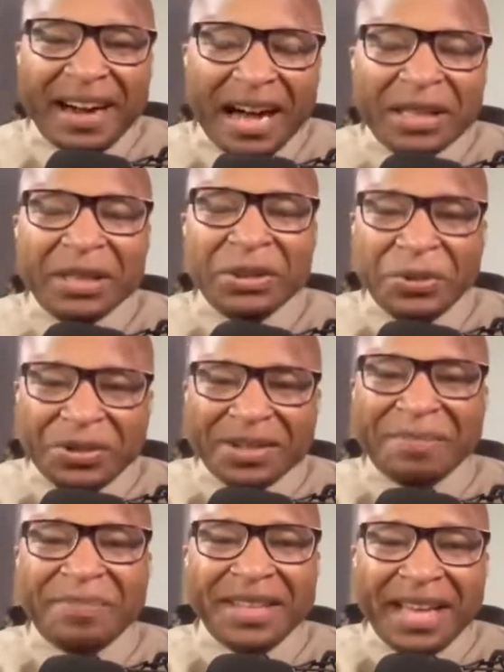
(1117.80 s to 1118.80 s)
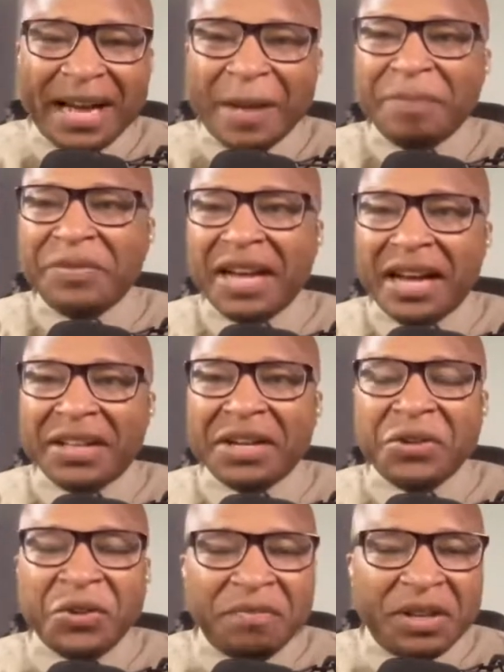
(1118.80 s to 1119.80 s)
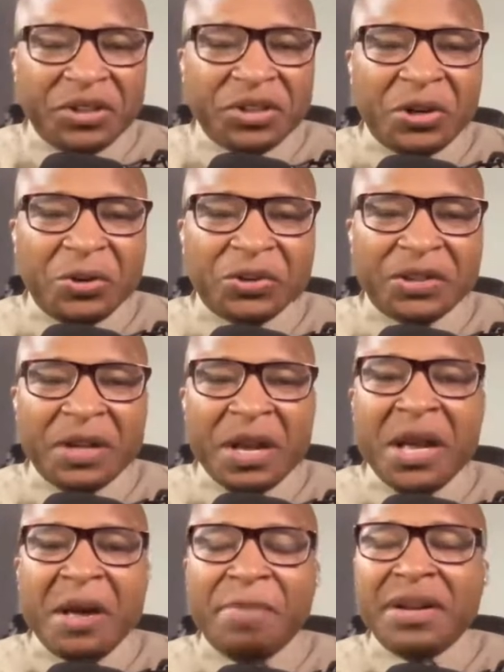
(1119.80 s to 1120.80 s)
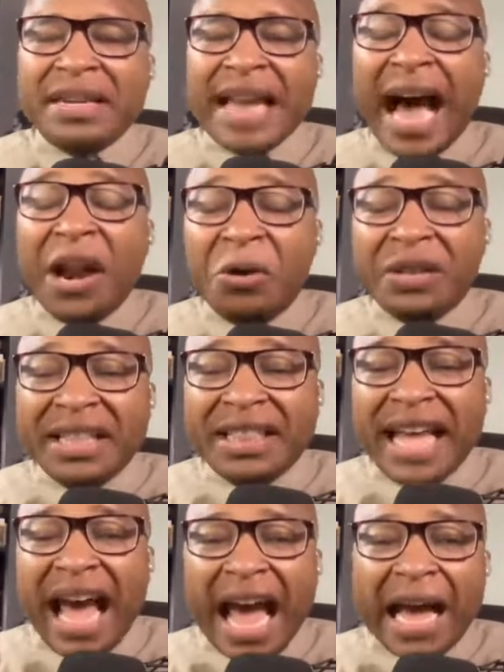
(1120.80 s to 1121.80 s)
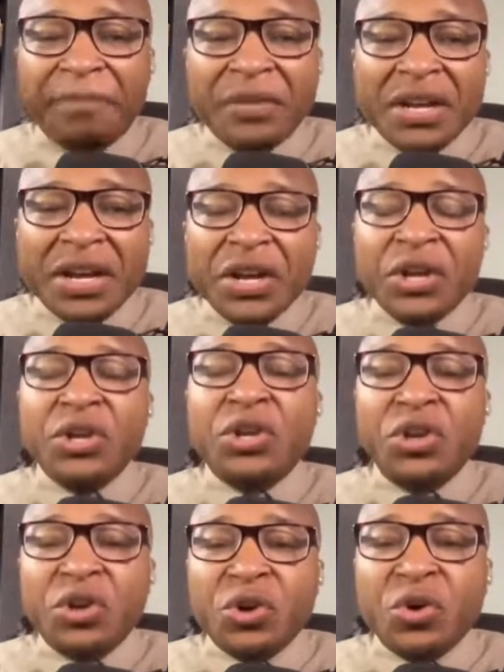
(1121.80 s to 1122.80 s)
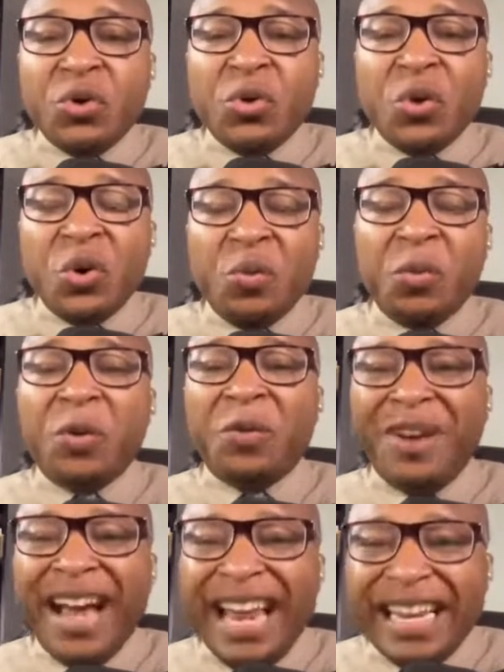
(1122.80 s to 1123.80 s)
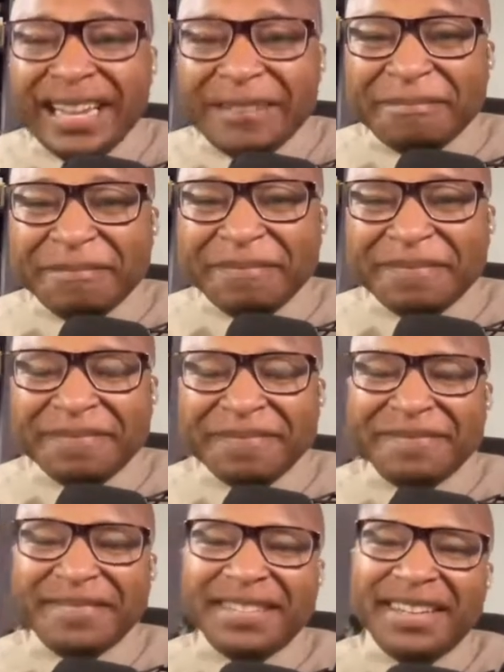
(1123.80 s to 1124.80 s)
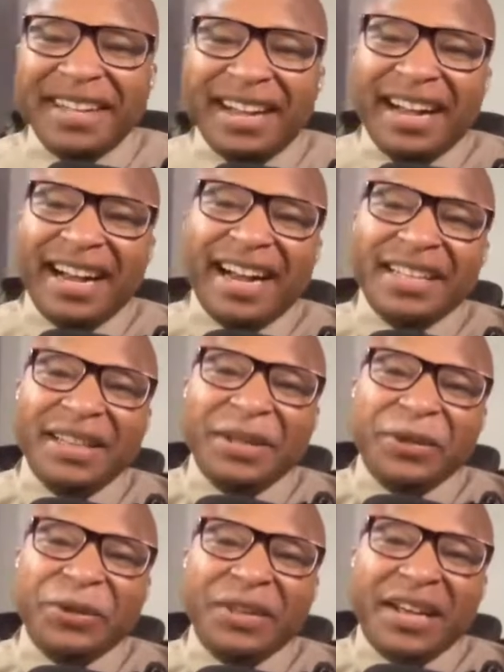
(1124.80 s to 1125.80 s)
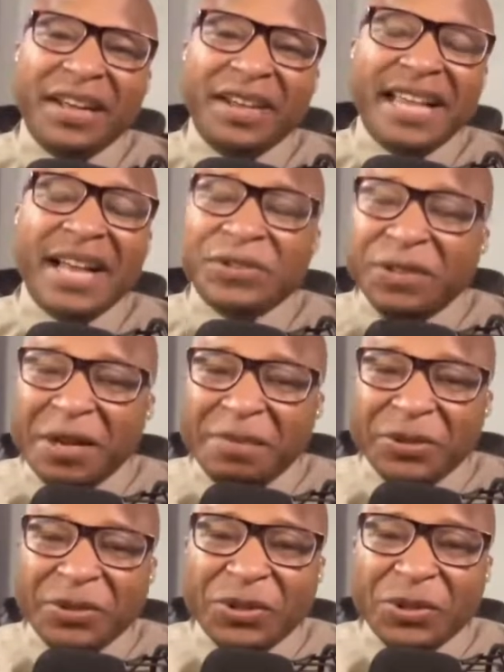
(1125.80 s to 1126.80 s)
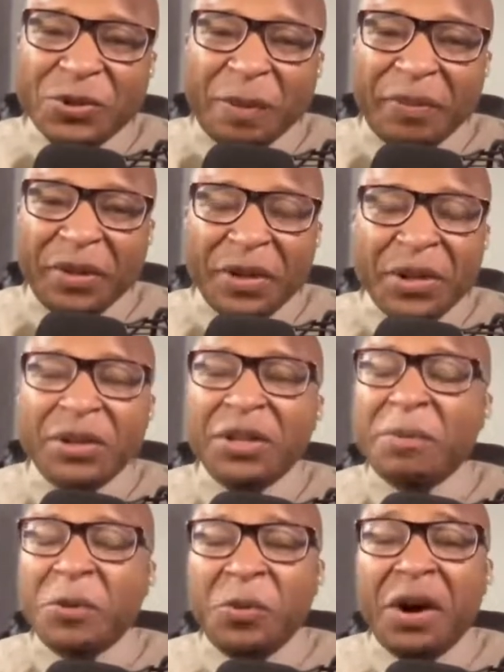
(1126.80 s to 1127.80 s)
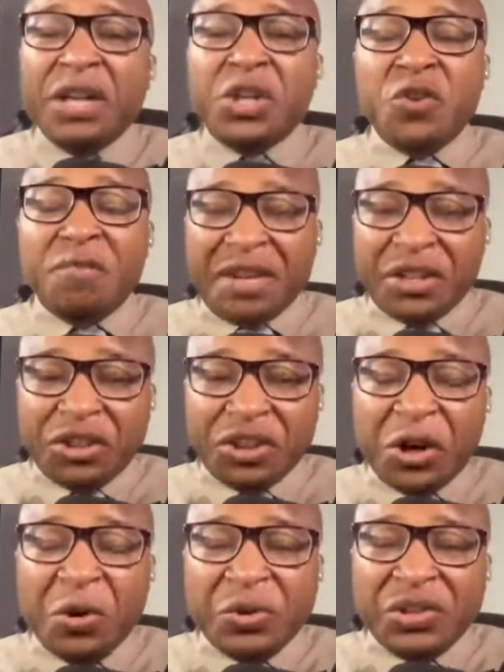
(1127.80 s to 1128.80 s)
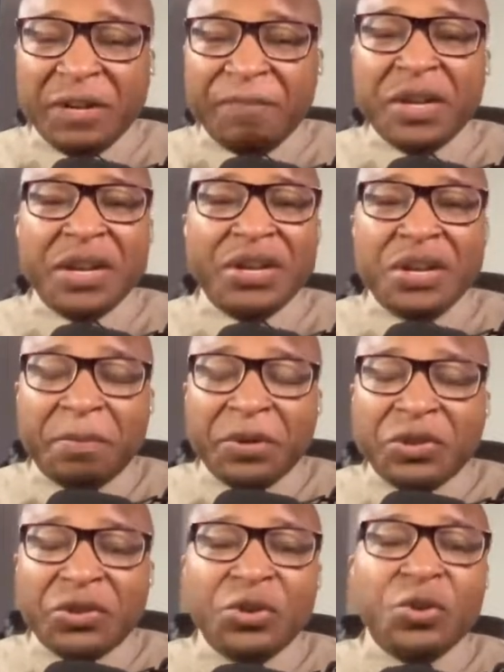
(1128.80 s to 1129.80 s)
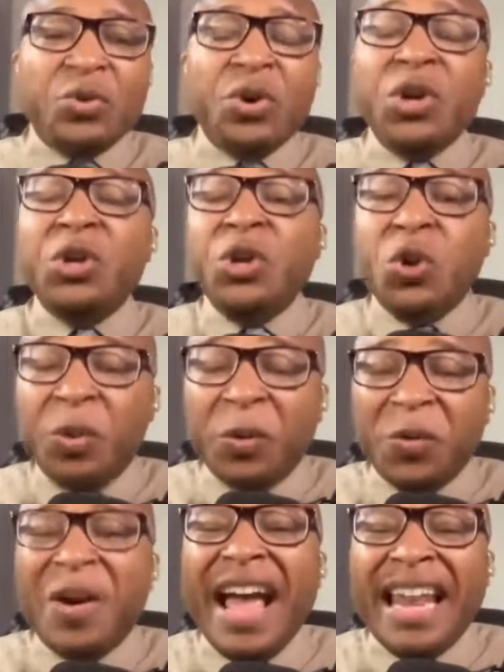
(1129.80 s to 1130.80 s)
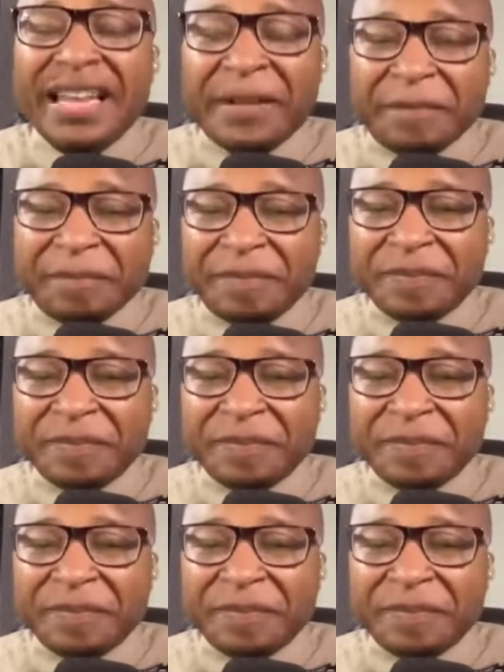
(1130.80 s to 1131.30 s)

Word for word: Hallelujah. Yeah, yeah, yeah. You've been chosen. But not only that, you were ready. Hallelujah. That's number two. Number one, you've been chosen. Number two, you were ready.